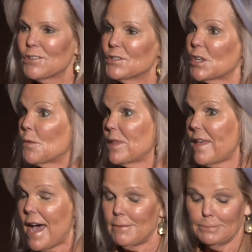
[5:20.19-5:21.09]
So with
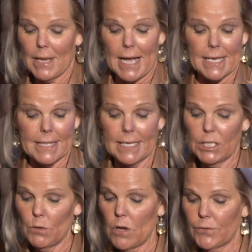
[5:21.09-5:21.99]
that, I thank
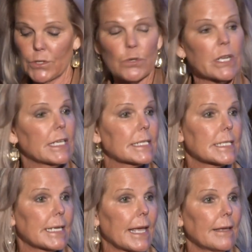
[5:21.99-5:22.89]
you all for joining us
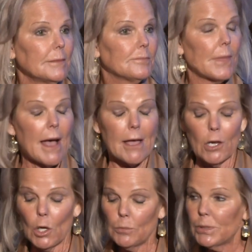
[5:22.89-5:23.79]
today. I
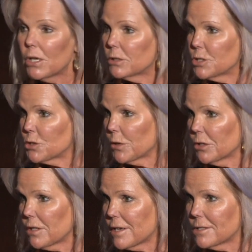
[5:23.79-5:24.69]
hope you all enjoy
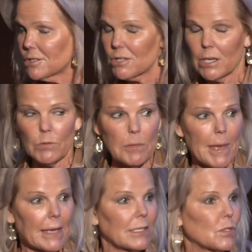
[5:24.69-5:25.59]
your lunch, and we'll be
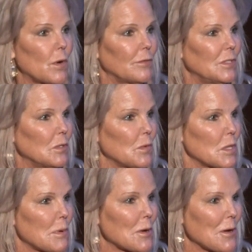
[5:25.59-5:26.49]
back at 12 noon with
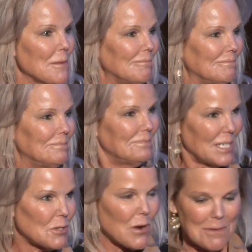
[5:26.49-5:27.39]
the program.
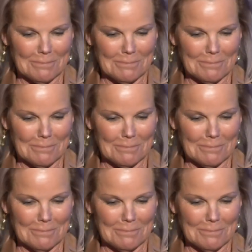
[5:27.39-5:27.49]
Enjoy.